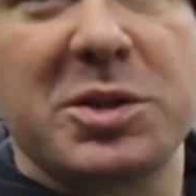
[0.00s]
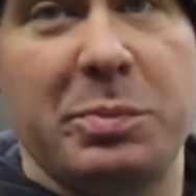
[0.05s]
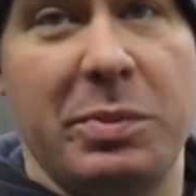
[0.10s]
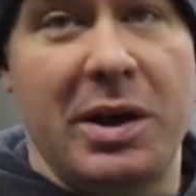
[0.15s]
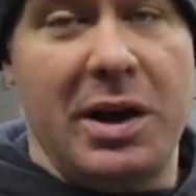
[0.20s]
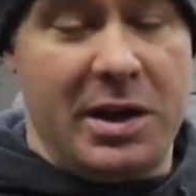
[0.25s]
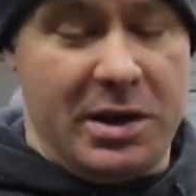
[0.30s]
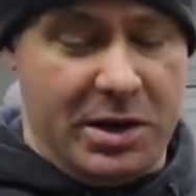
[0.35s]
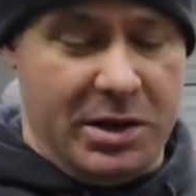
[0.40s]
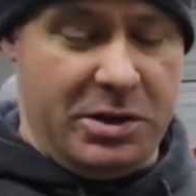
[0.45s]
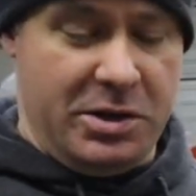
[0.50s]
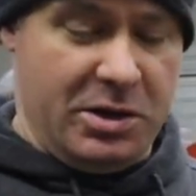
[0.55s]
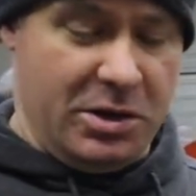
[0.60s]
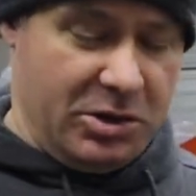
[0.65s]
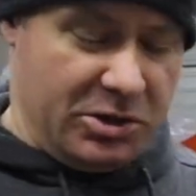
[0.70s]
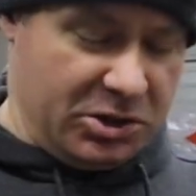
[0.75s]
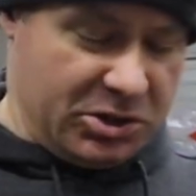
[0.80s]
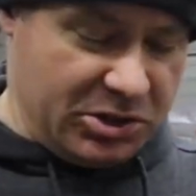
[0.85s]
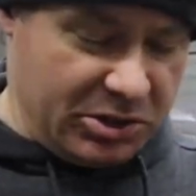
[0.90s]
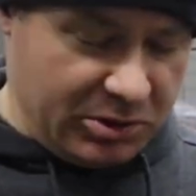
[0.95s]
spot on
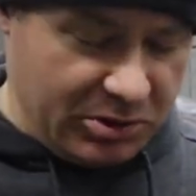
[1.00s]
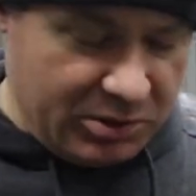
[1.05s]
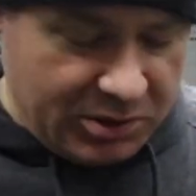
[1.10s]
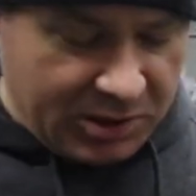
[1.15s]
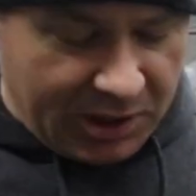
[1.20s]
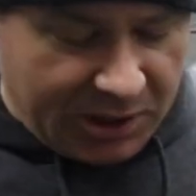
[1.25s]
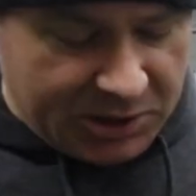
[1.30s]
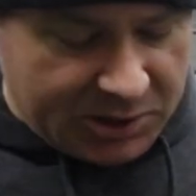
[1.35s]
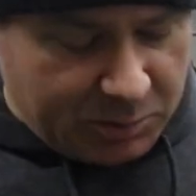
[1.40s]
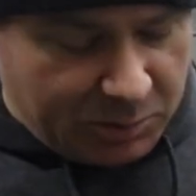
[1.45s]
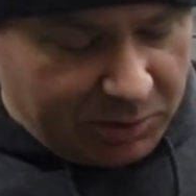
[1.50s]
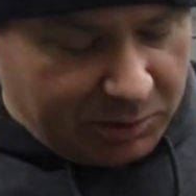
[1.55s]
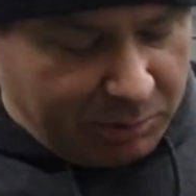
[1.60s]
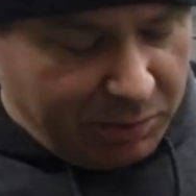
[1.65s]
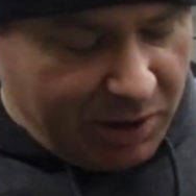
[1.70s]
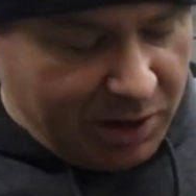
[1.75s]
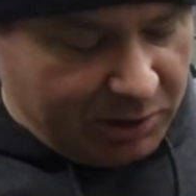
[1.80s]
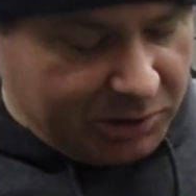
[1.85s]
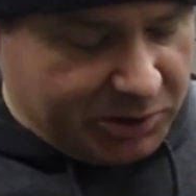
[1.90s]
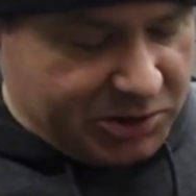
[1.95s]
here to show you guys what it
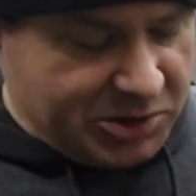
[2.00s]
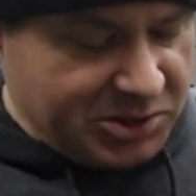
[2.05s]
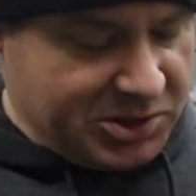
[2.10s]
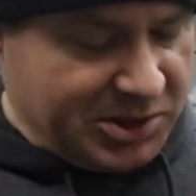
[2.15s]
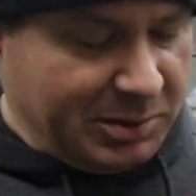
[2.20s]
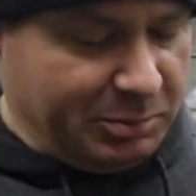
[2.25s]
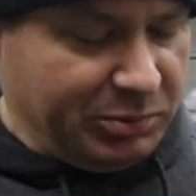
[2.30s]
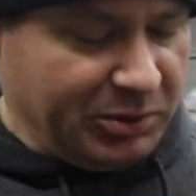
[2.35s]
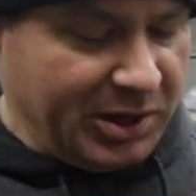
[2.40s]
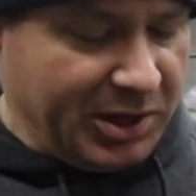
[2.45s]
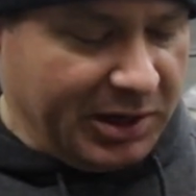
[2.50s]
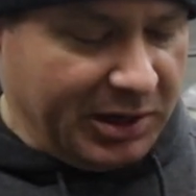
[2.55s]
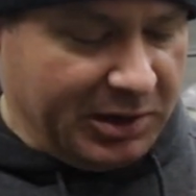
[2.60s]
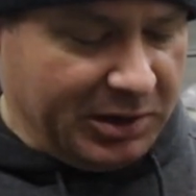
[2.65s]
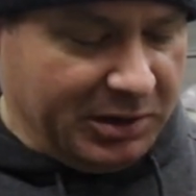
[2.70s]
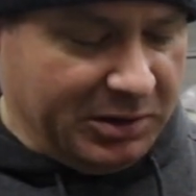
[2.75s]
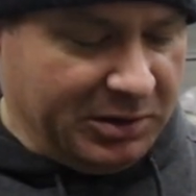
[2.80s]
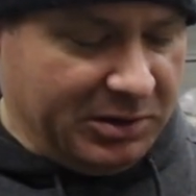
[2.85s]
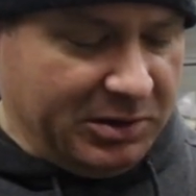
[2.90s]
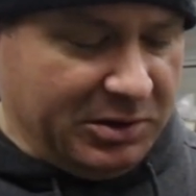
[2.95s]
polishes up
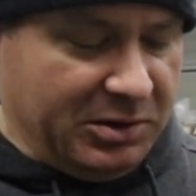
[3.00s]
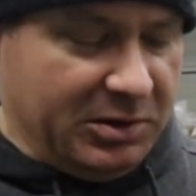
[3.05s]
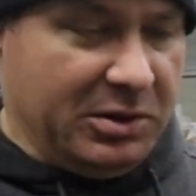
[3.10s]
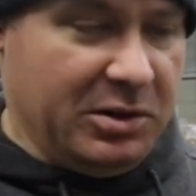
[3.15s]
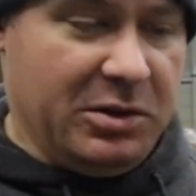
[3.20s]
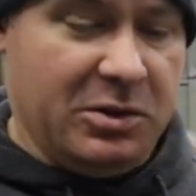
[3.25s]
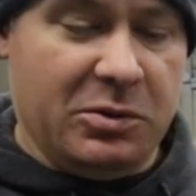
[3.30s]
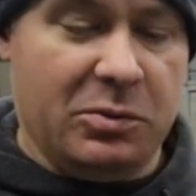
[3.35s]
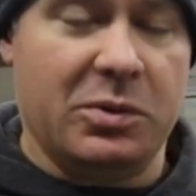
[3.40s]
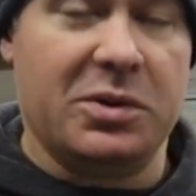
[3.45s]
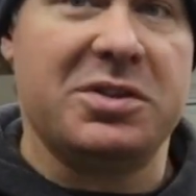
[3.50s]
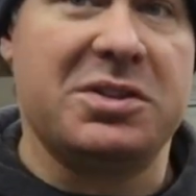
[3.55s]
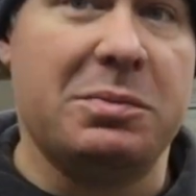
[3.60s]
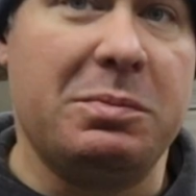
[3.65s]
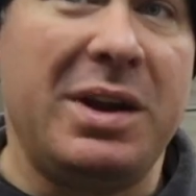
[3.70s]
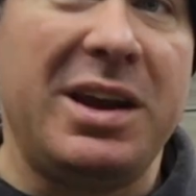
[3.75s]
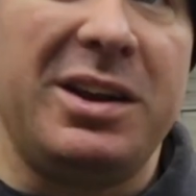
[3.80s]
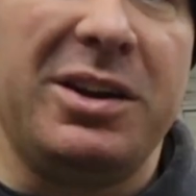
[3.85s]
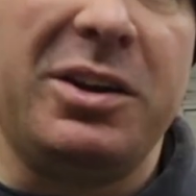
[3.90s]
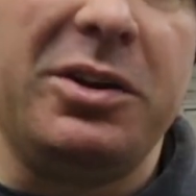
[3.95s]
like with
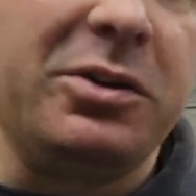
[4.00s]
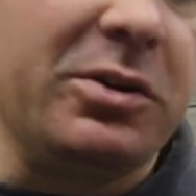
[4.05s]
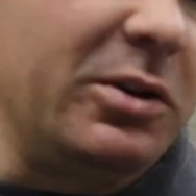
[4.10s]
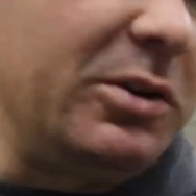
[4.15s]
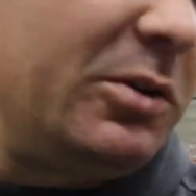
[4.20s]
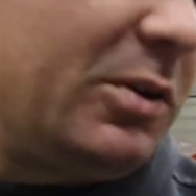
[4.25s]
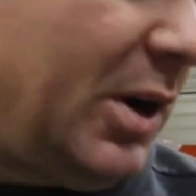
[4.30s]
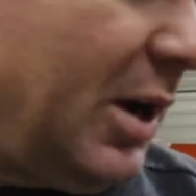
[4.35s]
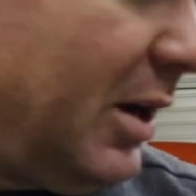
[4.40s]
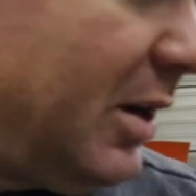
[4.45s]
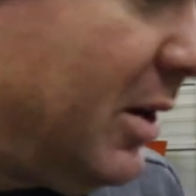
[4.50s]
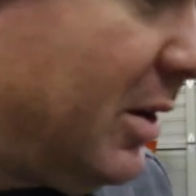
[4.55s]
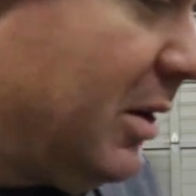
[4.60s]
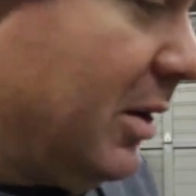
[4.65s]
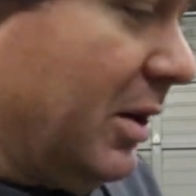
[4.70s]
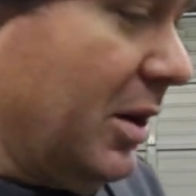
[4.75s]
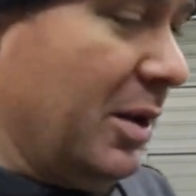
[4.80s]
some 800 grit.